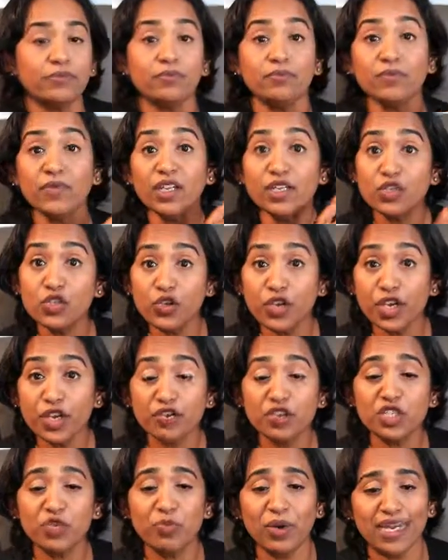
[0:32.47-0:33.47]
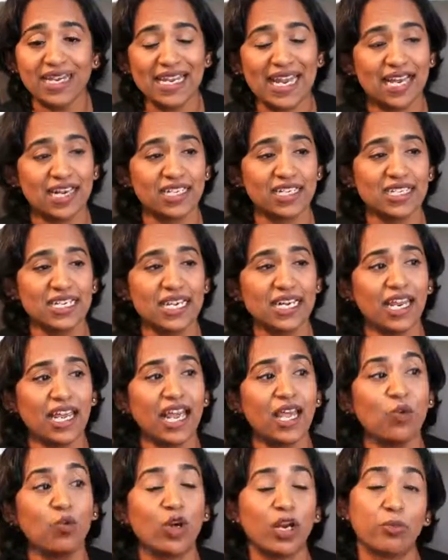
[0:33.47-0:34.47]
So here is my data set,
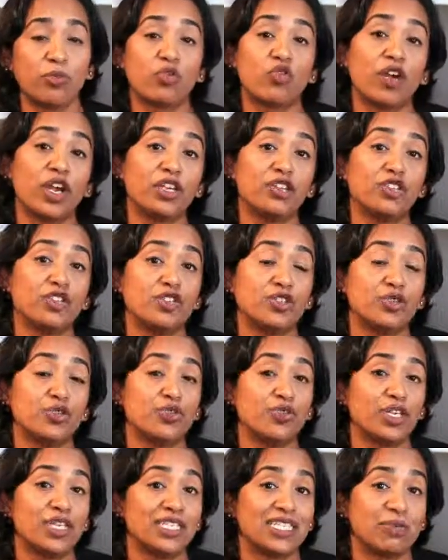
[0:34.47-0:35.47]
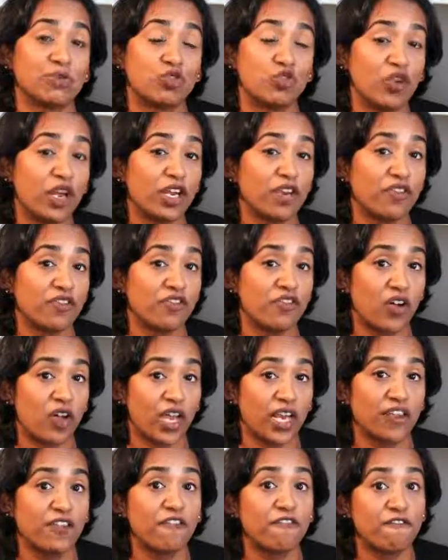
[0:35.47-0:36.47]
and what I'm trying to do is I'm trying to
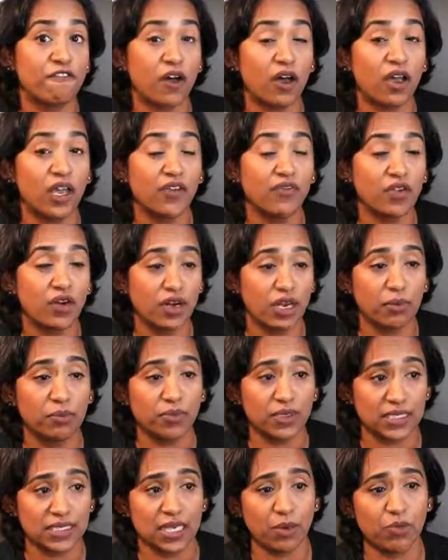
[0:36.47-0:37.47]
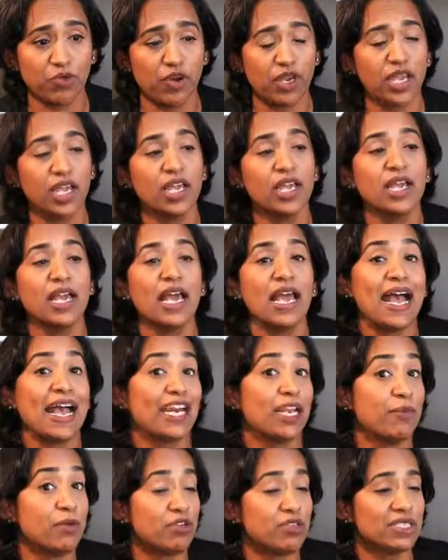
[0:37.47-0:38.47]
find the 5-number summary, and
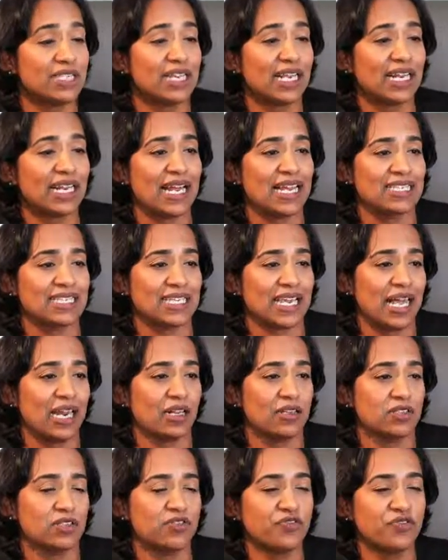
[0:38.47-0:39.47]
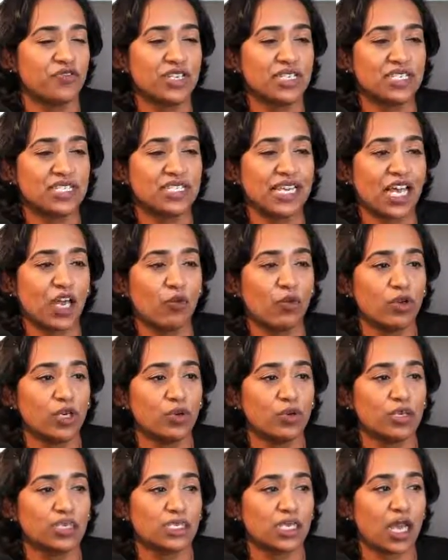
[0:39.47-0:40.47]
I'm using classcalc. So first thing I will
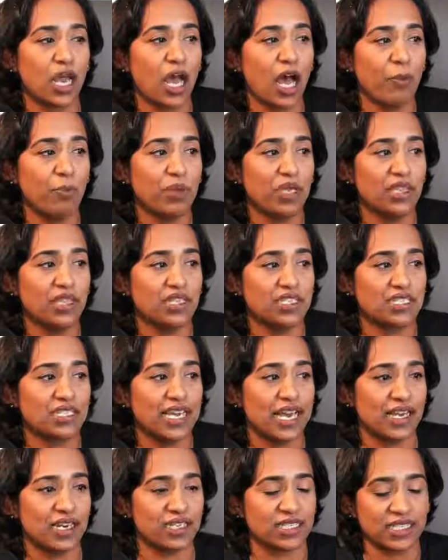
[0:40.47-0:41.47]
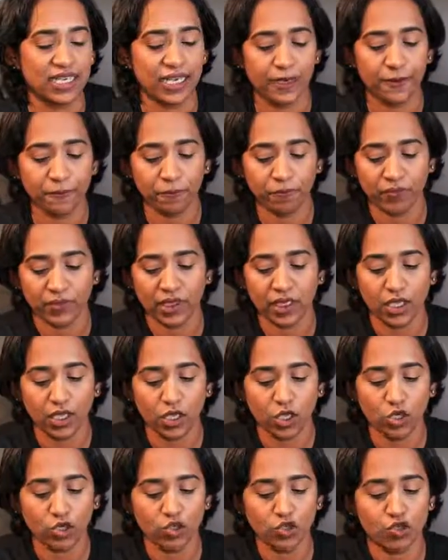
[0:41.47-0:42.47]
do is copy this data set,
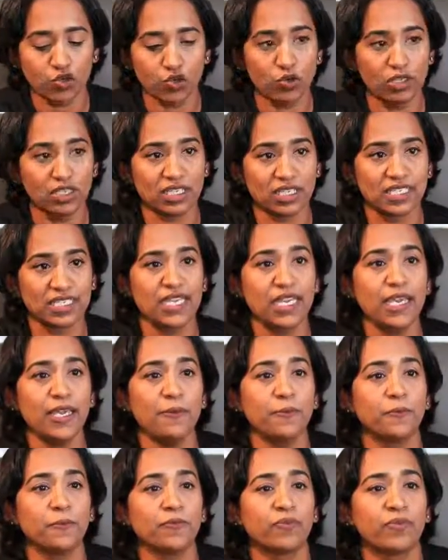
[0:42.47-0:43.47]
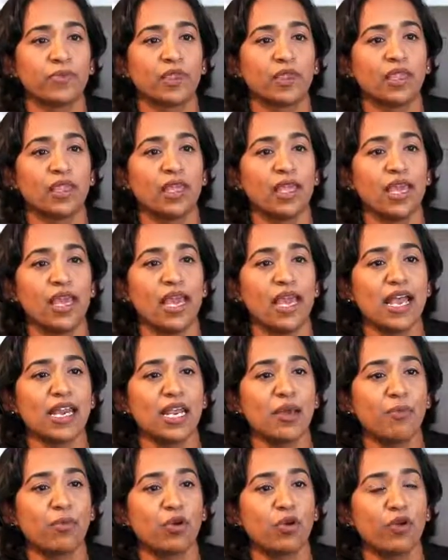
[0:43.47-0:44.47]
Control C, and
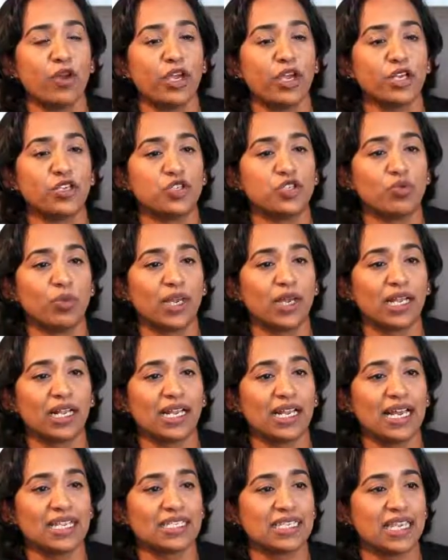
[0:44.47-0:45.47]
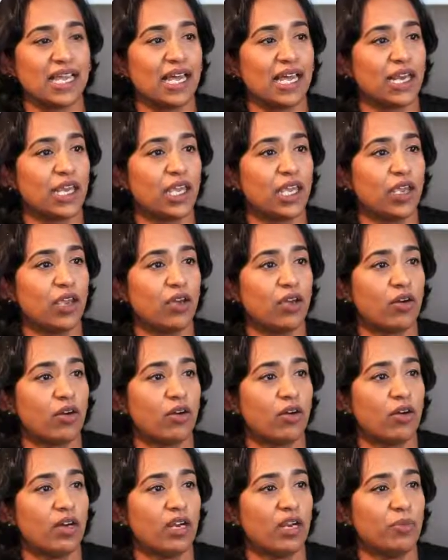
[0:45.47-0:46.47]
I'm going to my classcalc
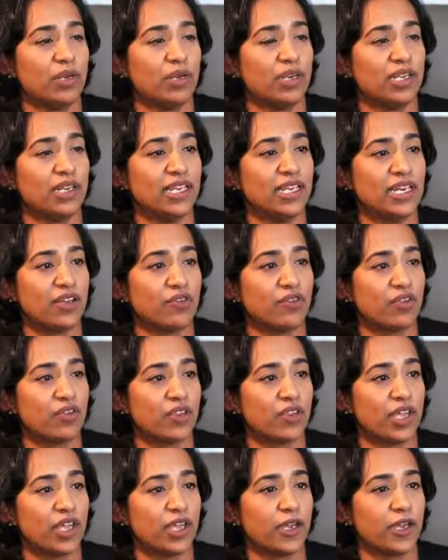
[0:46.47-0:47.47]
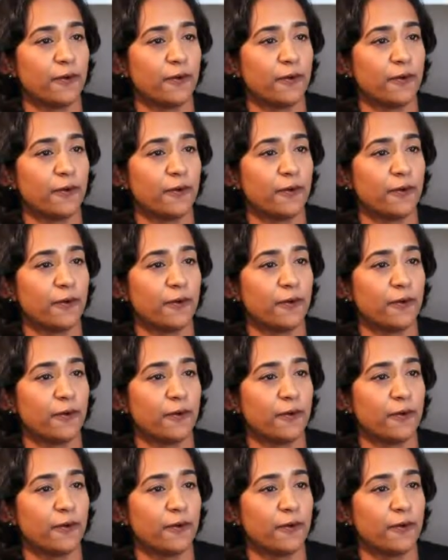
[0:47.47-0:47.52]
here. Let me delete everything.